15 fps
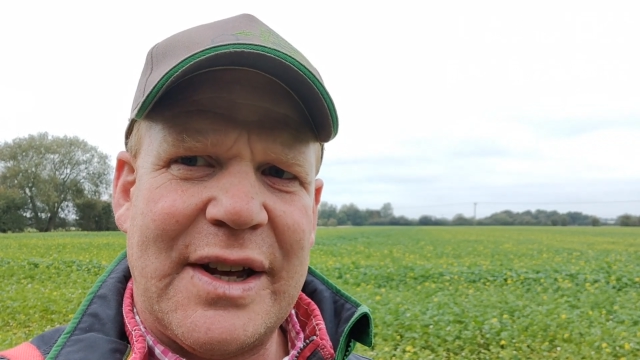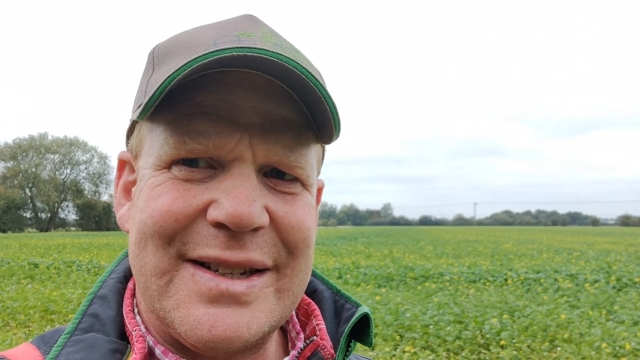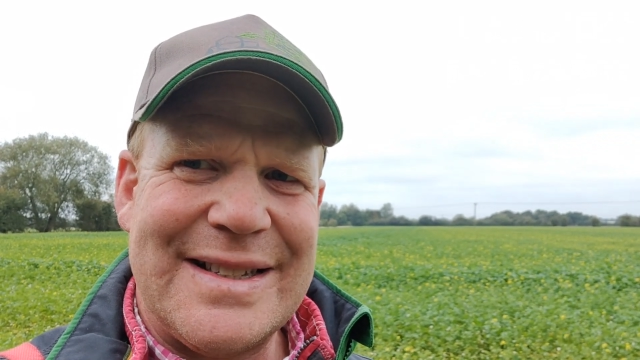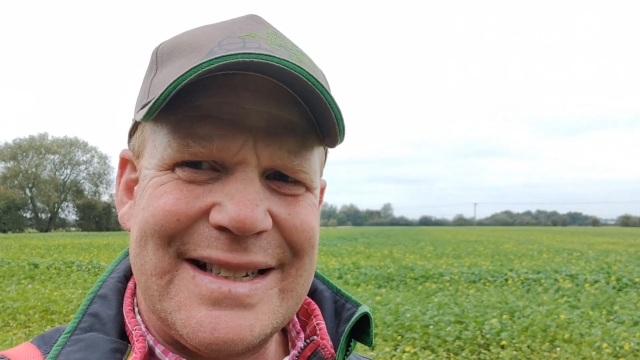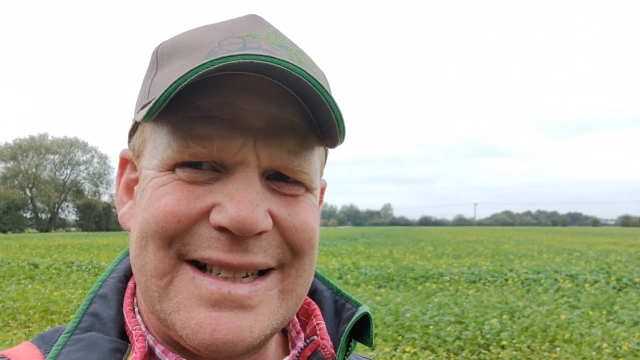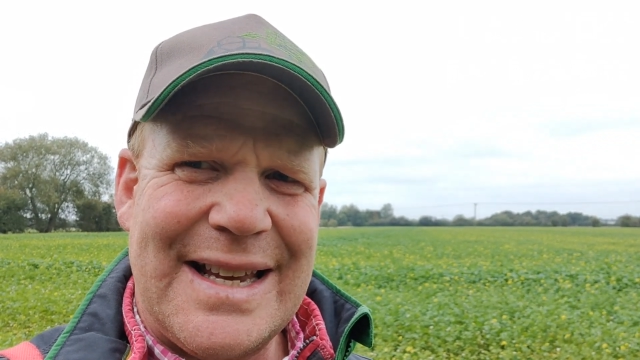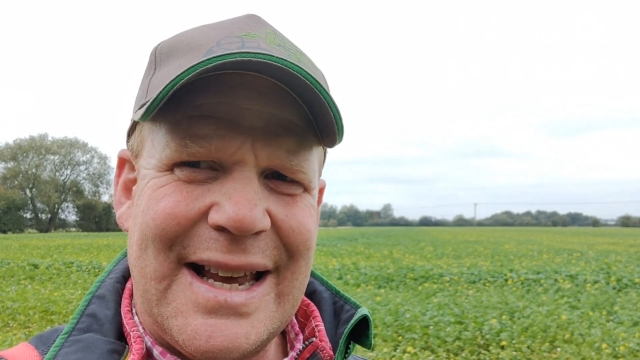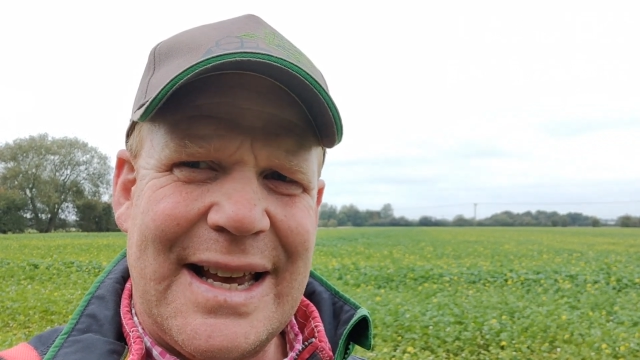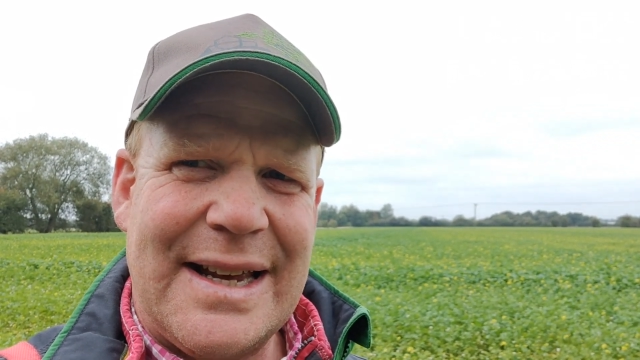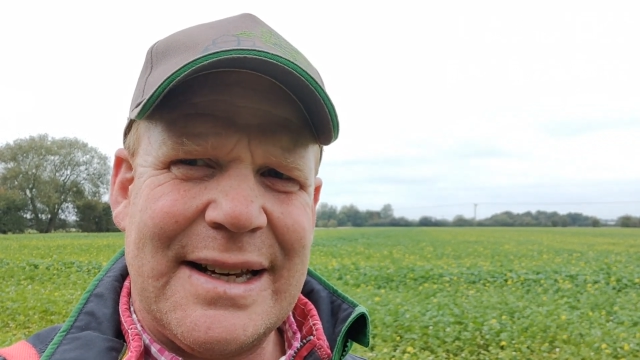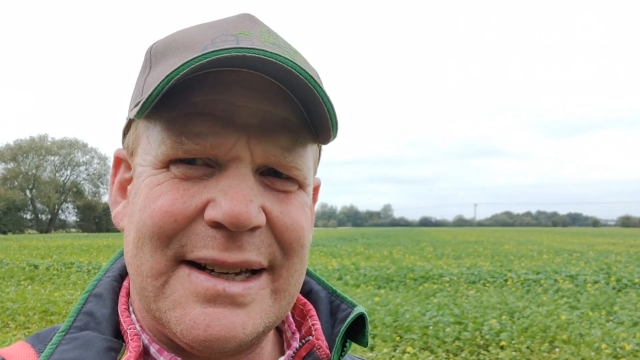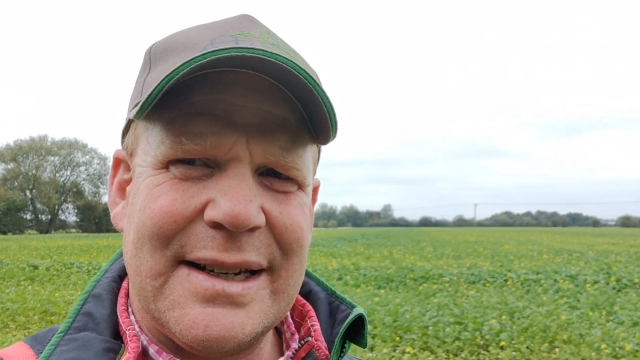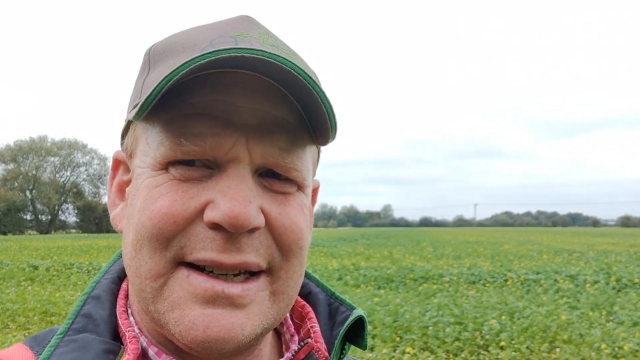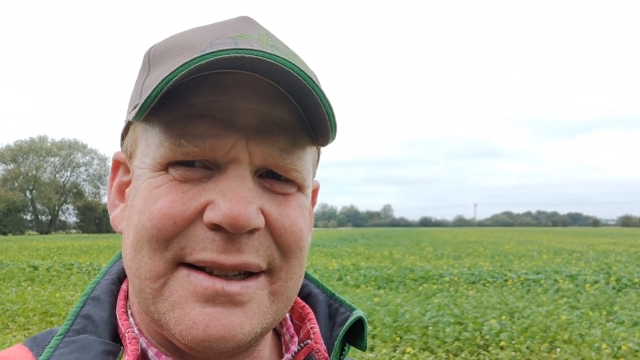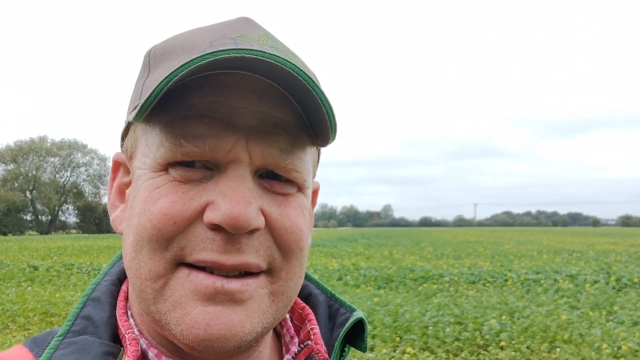a
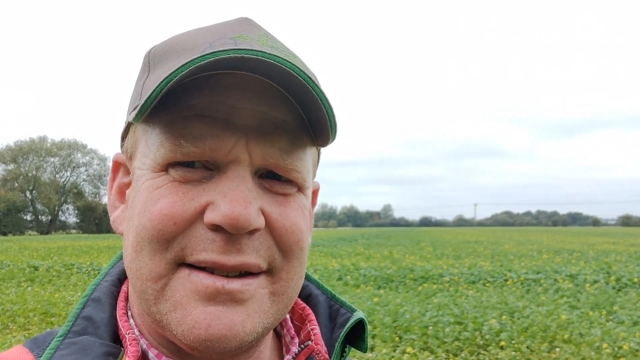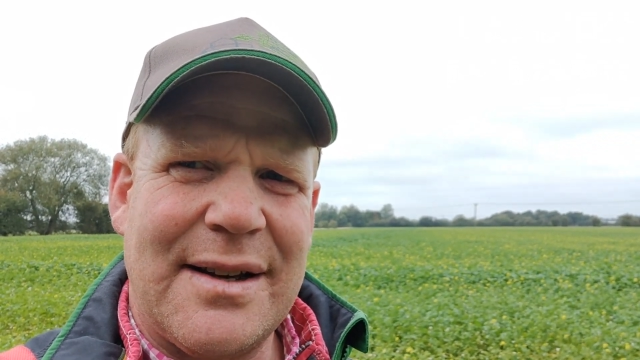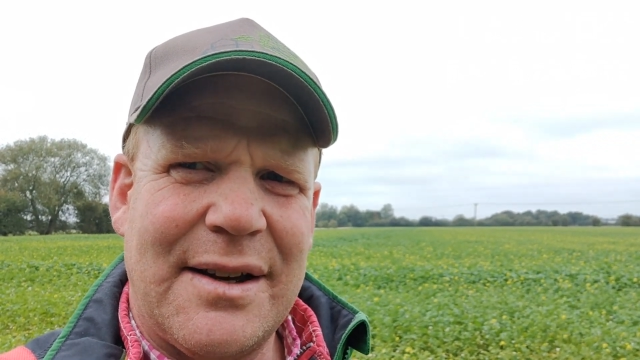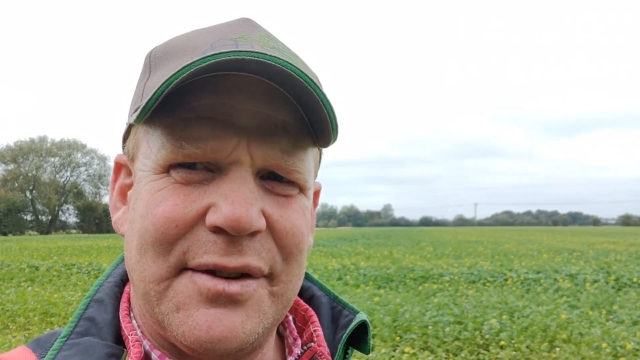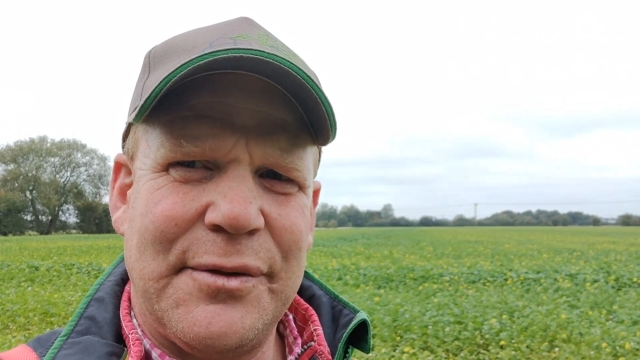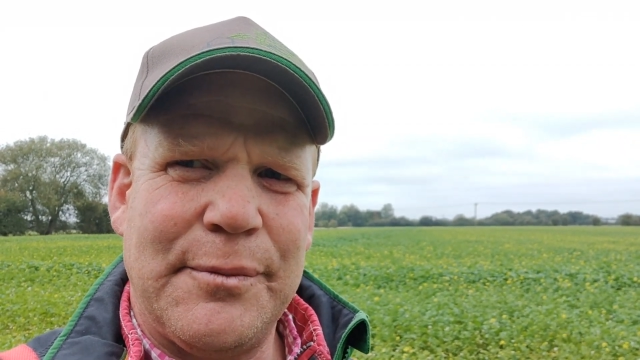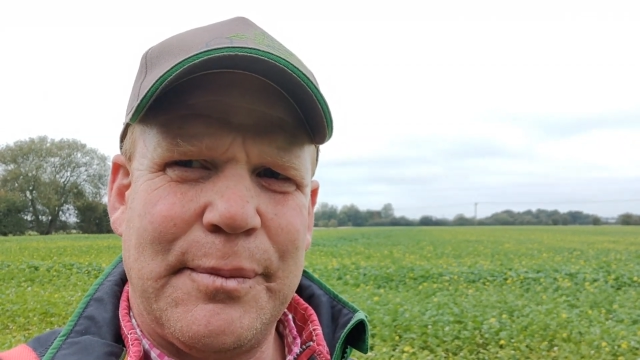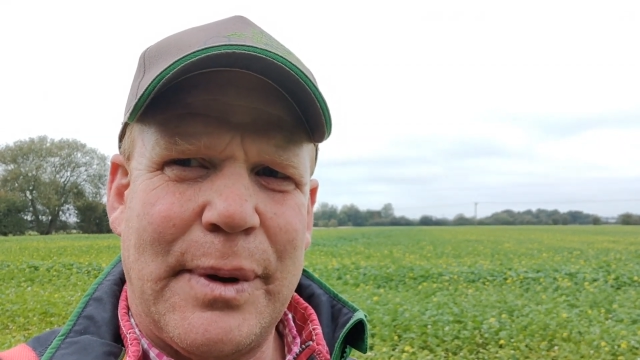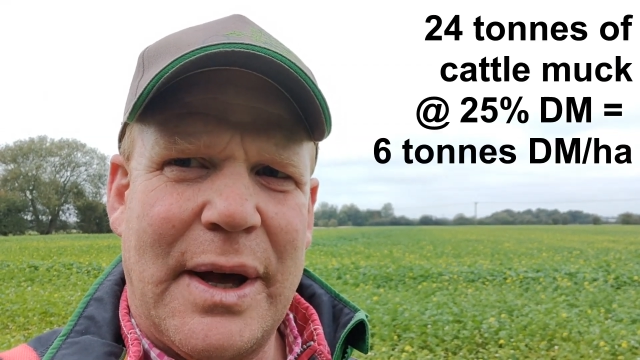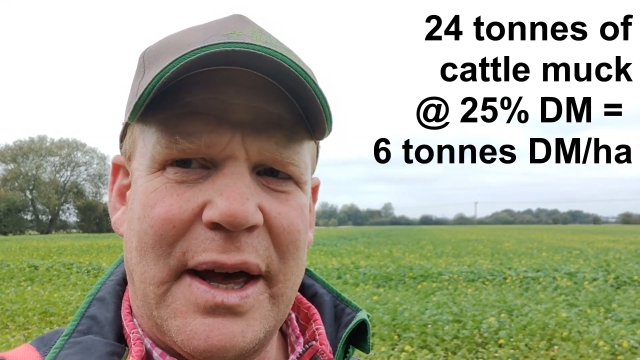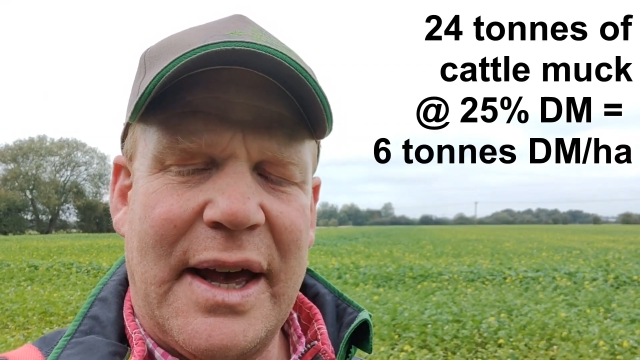10 ton per